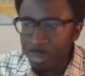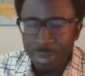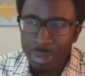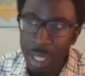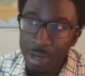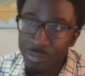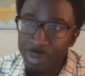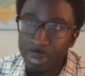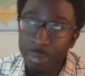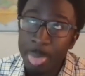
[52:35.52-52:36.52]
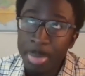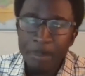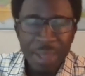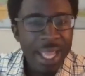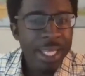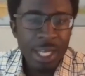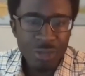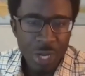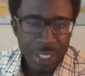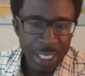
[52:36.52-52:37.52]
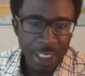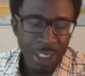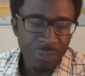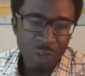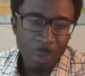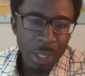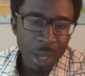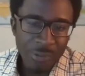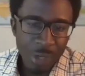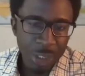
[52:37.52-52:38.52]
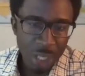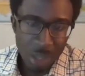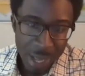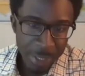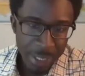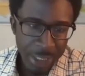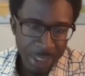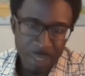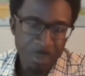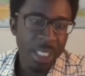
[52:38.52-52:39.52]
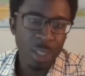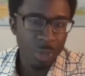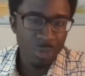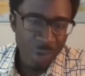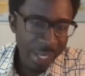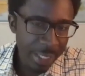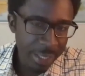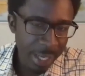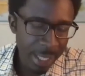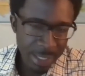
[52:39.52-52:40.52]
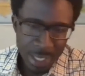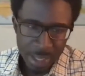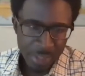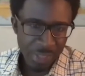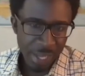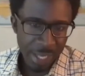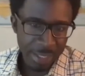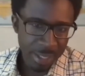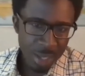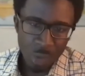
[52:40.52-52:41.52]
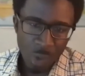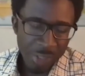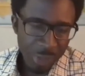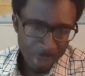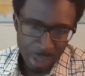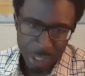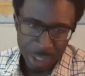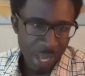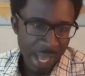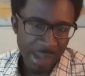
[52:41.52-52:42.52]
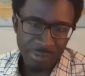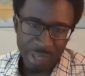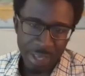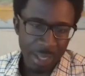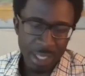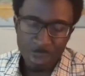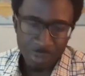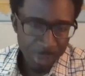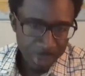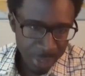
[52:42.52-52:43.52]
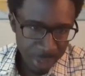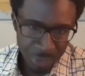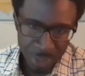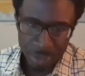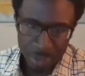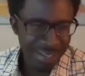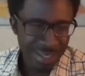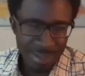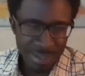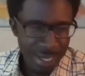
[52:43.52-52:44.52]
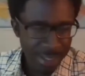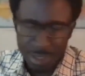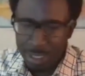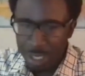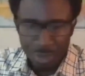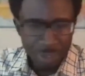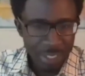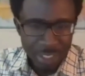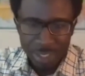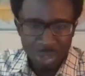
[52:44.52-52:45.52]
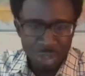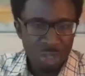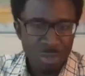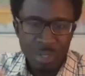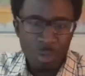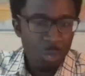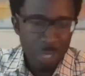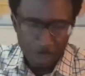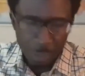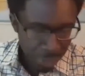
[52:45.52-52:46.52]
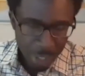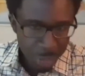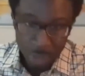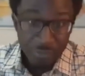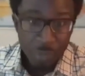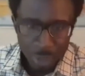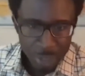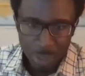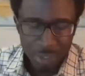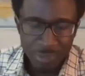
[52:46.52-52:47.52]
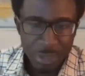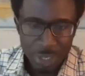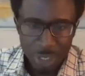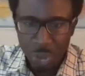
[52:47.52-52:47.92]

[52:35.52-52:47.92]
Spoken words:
of paid accreditation from a lot of our job applications, because we recognize that whether or not you have a university degree doesn't necessarily determine, like, whether or not you could afford to go to university